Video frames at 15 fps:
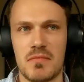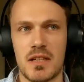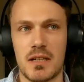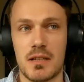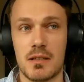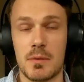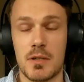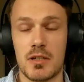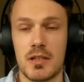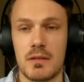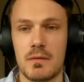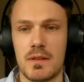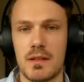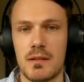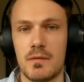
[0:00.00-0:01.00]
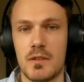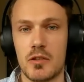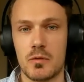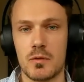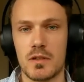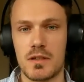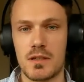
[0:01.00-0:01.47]
like, especially with their
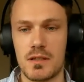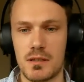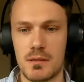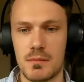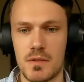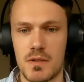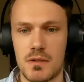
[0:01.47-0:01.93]
visual systems,